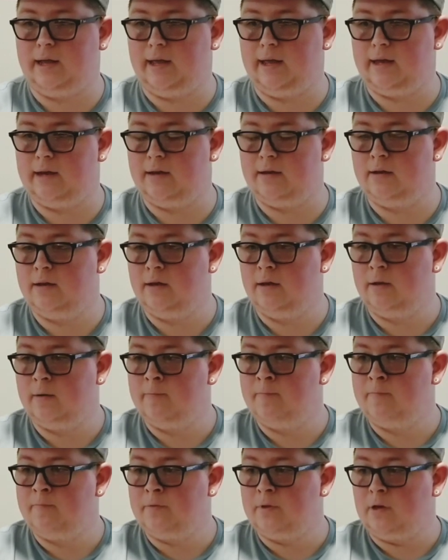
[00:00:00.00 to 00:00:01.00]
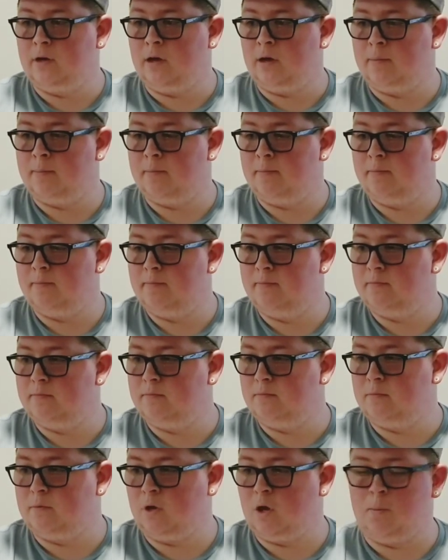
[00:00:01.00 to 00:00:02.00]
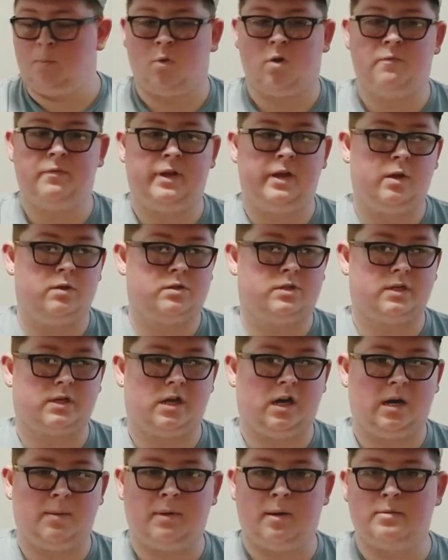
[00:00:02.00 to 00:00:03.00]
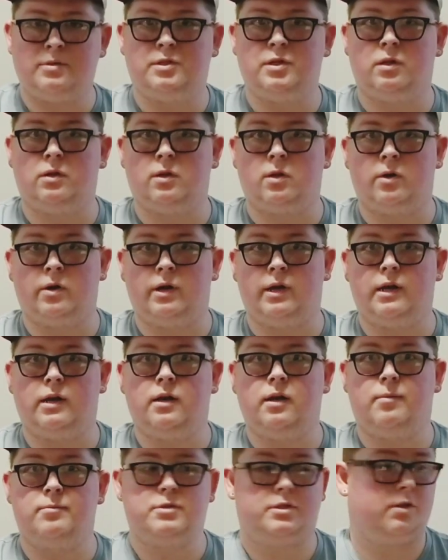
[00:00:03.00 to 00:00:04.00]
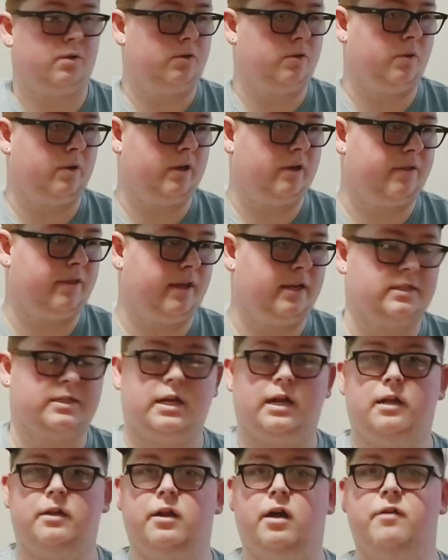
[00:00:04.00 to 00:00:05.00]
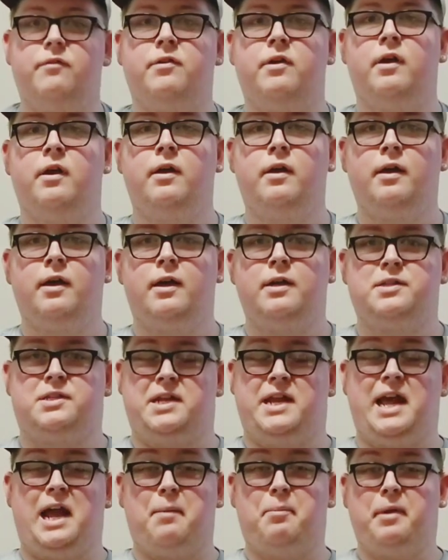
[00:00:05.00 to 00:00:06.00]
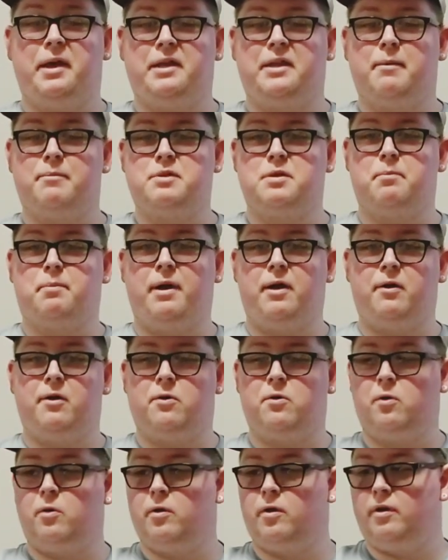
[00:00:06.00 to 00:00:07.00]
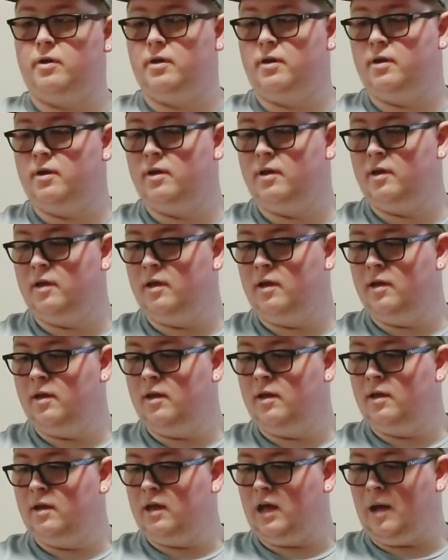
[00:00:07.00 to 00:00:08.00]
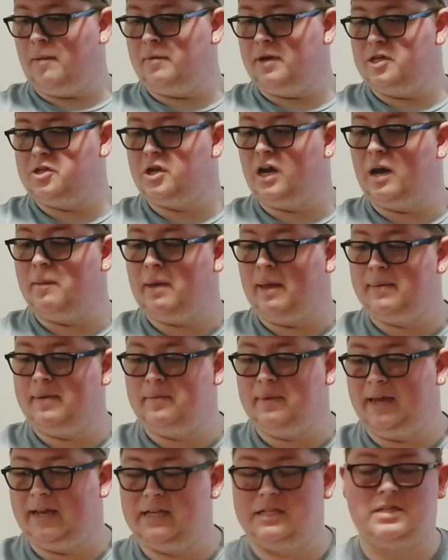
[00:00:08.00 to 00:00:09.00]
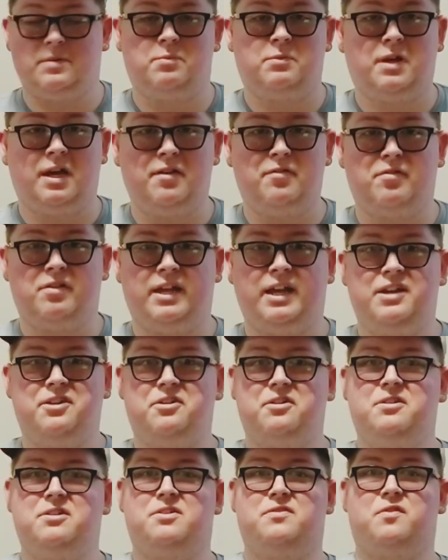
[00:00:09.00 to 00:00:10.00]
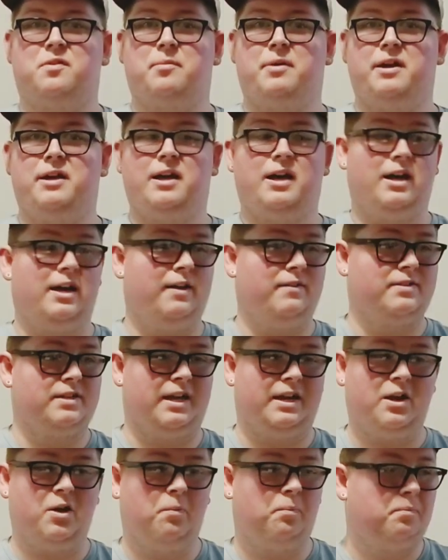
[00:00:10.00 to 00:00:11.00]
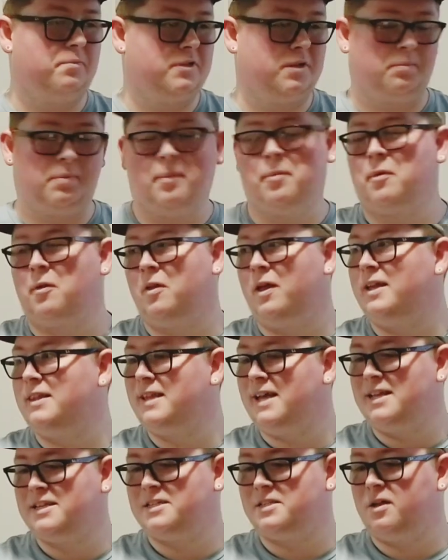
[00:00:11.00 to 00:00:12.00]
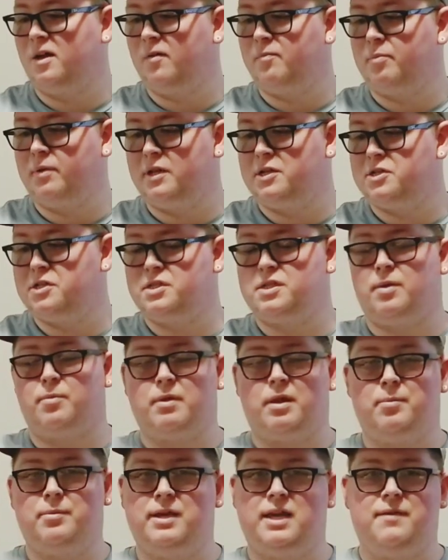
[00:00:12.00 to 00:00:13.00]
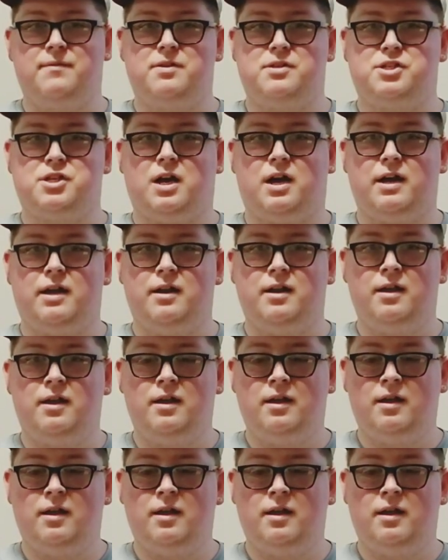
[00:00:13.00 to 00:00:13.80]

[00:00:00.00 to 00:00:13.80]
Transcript: And you know, more videos to come. I'm still learning. I'm still doing things that I love. Today I picked up some paracord. I'm going to try maybe making some knife lanyards for my knives. I know some people don't like that stuff, but it's just something I'm going to give it a shot.